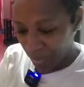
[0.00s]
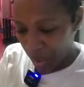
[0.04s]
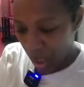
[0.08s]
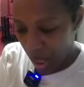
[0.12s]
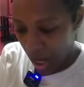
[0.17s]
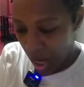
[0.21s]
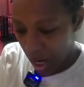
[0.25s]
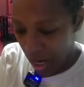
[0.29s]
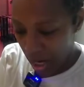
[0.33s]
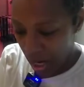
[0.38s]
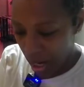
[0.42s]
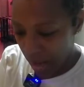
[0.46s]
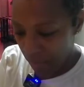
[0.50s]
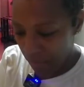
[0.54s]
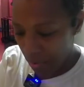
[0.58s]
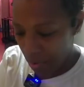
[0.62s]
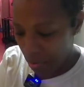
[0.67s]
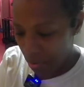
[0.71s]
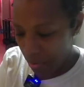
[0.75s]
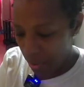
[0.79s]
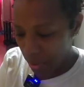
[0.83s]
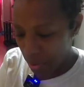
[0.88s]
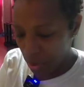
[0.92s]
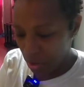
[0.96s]
I am
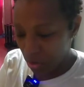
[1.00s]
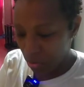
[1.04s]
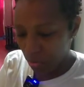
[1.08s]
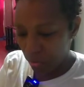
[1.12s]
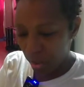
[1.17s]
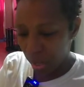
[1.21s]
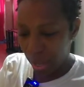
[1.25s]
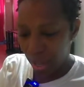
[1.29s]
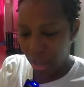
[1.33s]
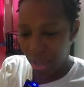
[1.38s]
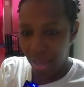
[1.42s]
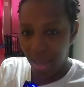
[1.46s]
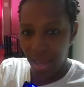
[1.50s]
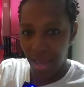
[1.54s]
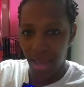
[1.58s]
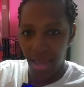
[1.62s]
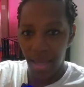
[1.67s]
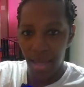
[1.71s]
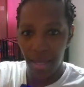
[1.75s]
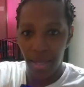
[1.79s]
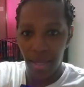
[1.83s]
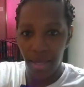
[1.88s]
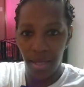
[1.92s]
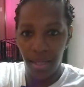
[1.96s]
going to
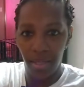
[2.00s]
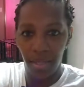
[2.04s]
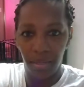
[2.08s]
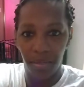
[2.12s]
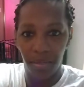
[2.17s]
add